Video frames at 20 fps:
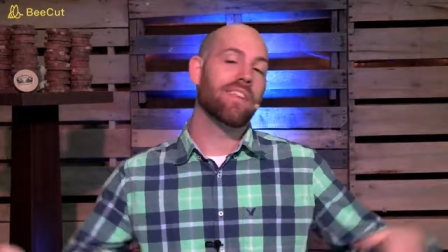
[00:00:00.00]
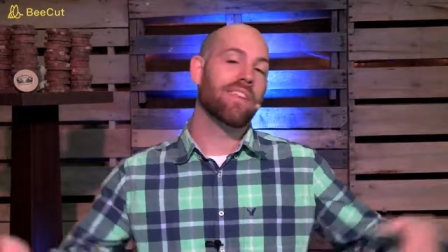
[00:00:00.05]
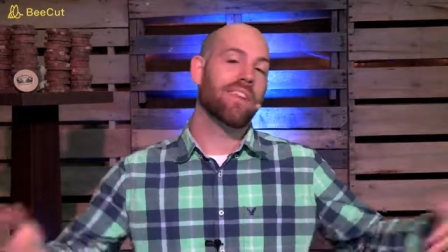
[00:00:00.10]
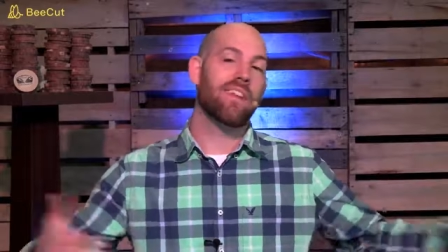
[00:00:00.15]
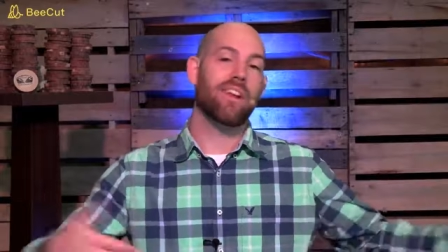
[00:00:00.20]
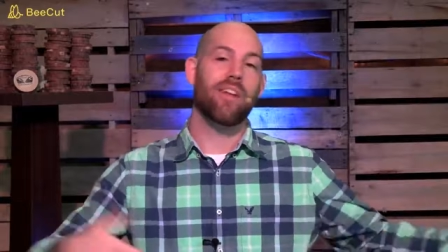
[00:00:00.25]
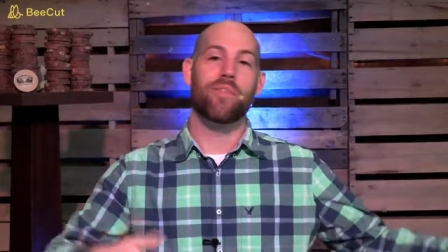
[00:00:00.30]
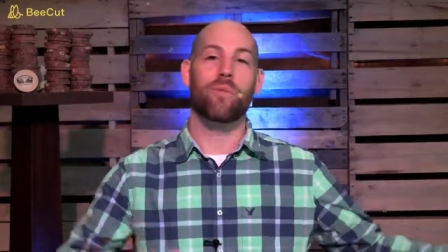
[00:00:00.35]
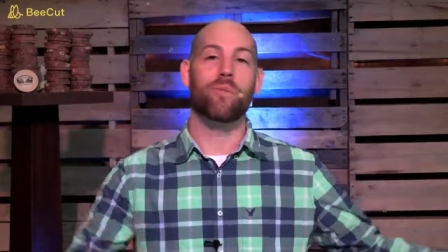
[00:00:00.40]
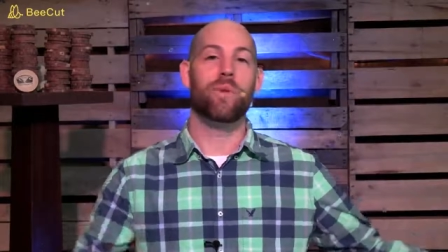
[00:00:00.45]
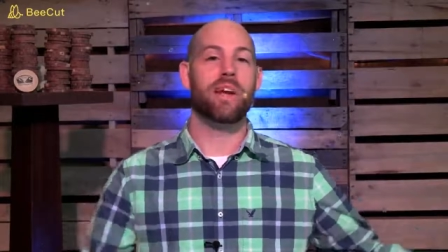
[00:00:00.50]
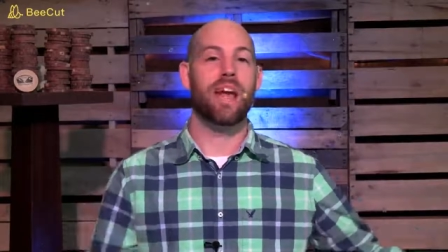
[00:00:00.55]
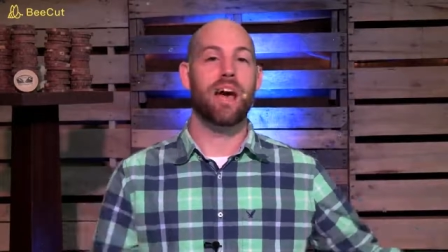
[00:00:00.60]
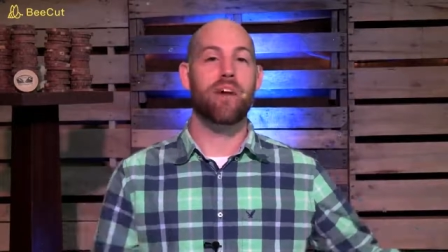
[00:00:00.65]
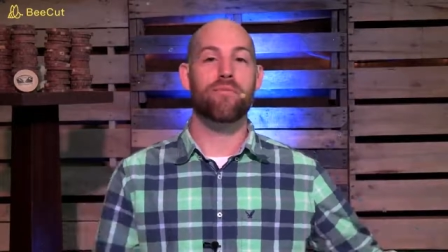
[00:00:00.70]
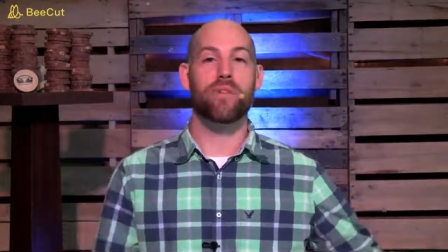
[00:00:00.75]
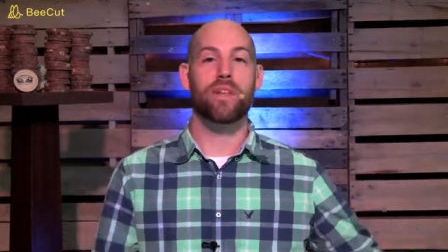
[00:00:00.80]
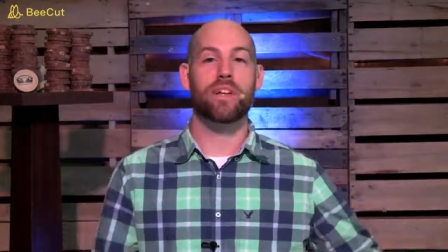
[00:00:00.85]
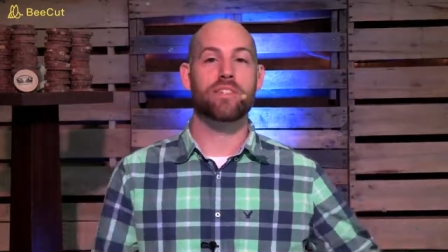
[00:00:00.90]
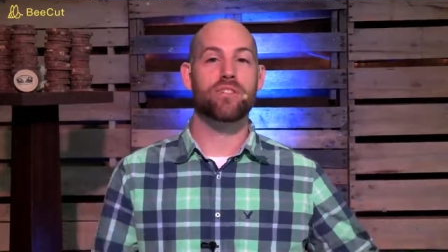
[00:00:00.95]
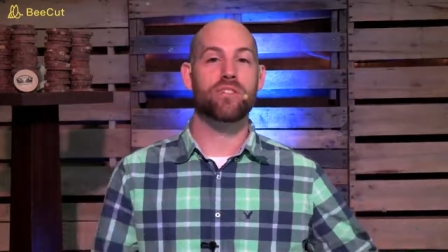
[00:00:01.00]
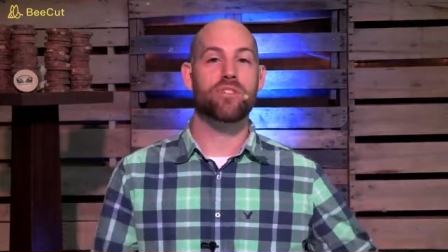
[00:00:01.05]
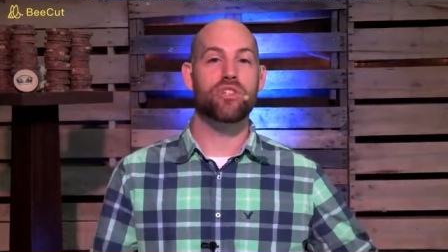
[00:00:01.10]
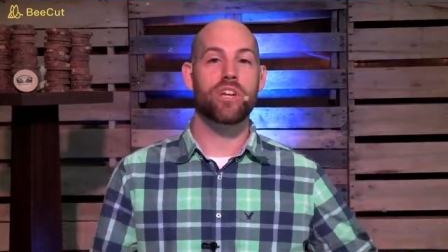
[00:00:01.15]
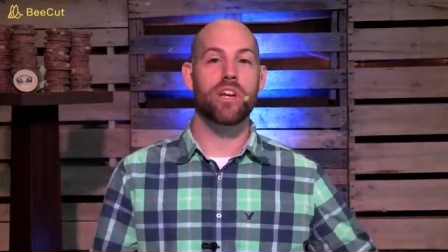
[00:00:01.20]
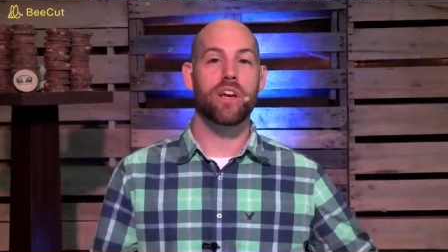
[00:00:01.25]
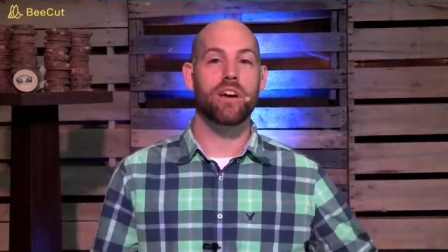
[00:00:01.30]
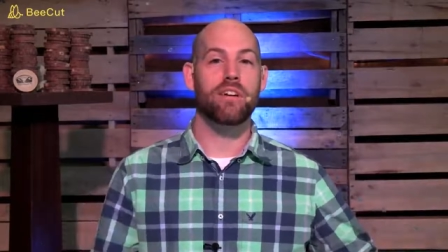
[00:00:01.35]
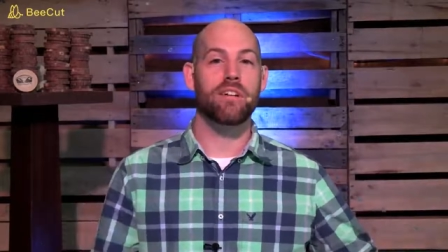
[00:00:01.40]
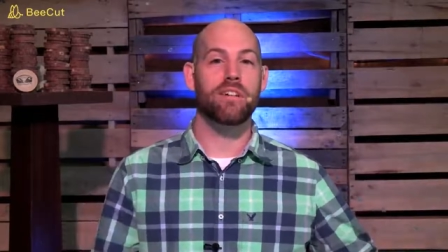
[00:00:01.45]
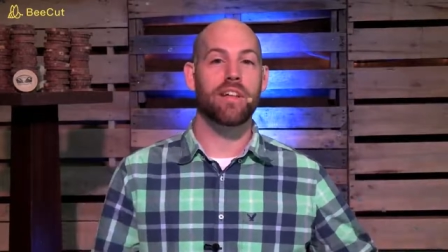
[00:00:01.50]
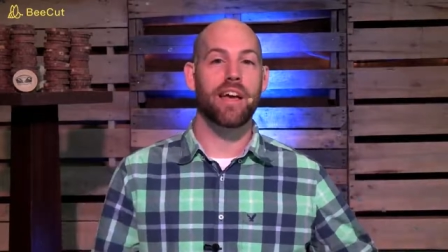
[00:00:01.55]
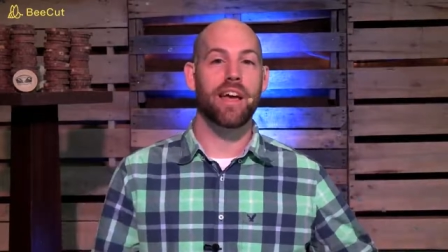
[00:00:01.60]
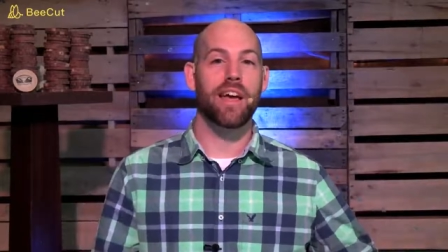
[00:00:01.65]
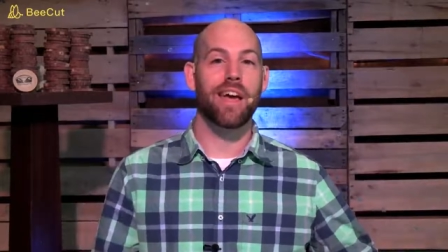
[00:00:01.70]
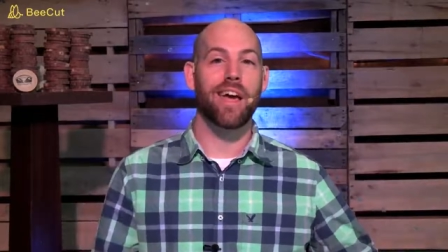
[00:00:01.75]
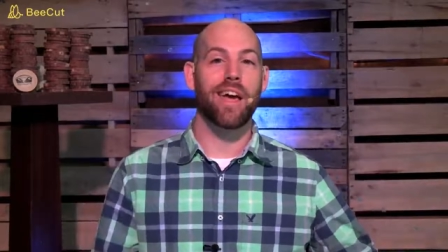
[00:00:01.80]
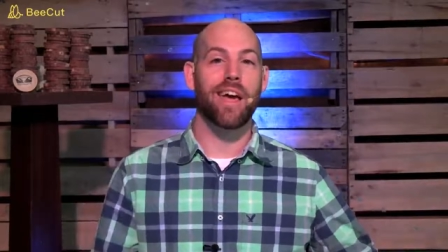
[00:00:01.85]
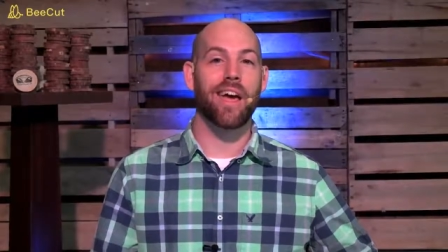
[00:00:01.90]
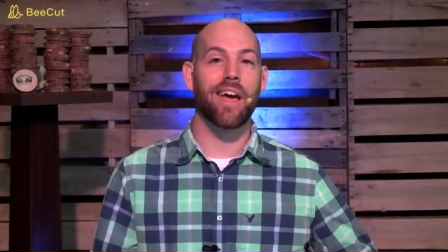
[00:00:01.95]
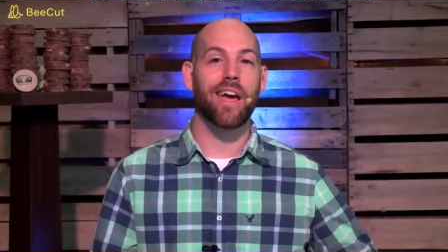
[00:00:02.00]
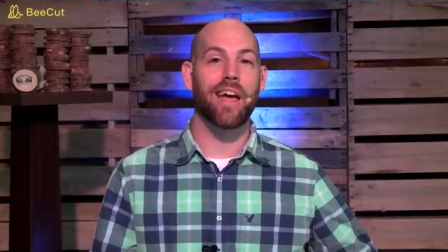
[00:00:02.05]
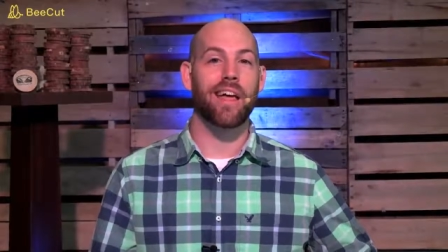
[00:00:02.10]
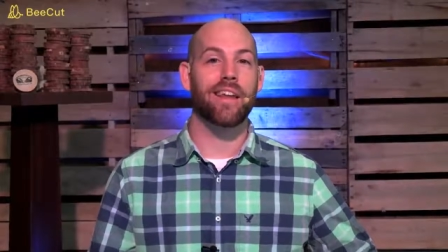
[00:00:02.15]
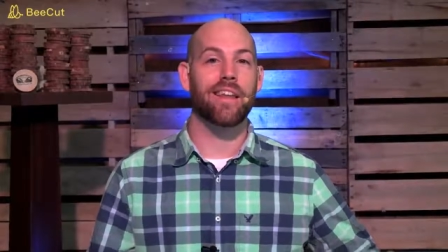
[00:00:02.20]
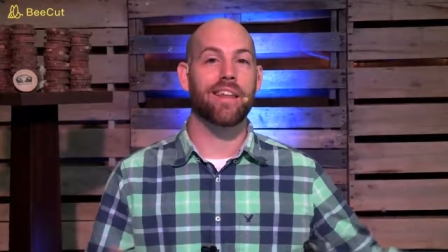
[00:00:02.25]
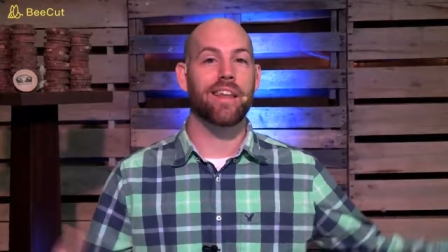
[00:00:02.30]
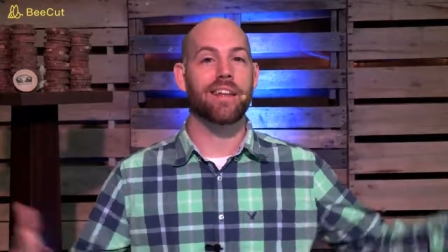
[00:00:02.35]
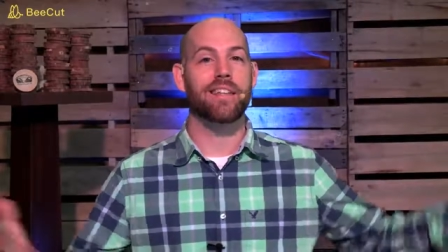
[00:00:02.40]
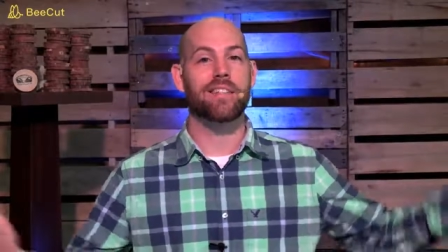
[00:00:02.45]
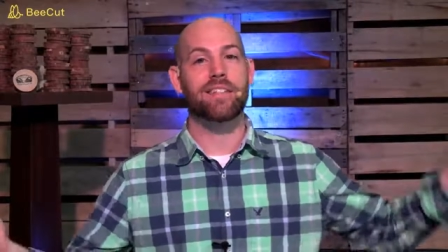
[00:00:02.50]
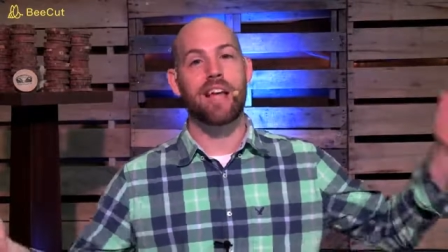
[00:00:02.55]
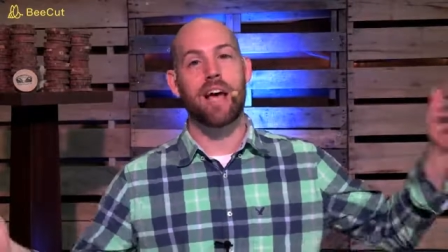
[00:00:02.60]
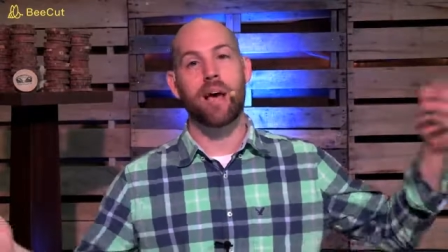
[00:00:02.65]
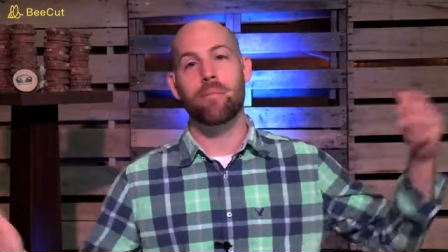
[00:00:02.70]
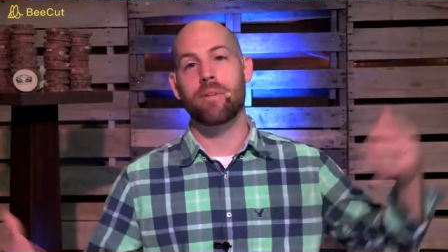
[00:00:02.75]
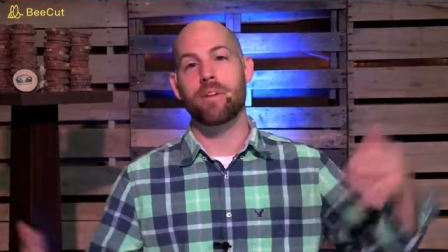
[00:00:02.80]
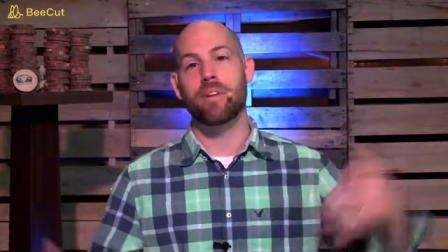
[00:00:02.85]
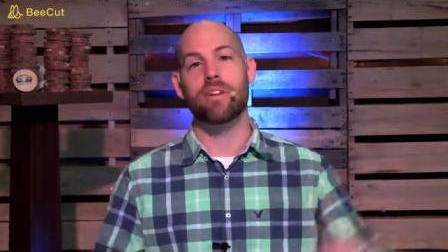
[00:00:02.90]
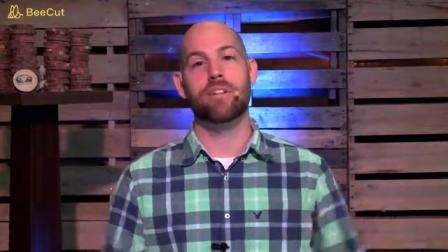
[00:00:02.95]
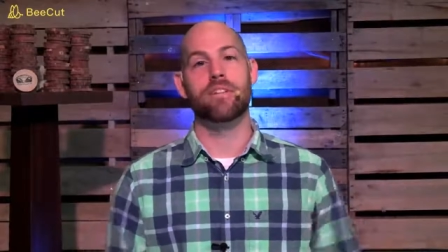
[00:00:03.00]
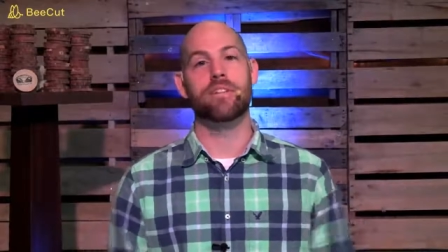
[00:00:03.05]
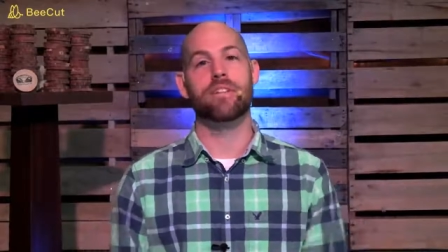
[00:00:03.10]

You know, then we Netflix and chill, and then it's time to,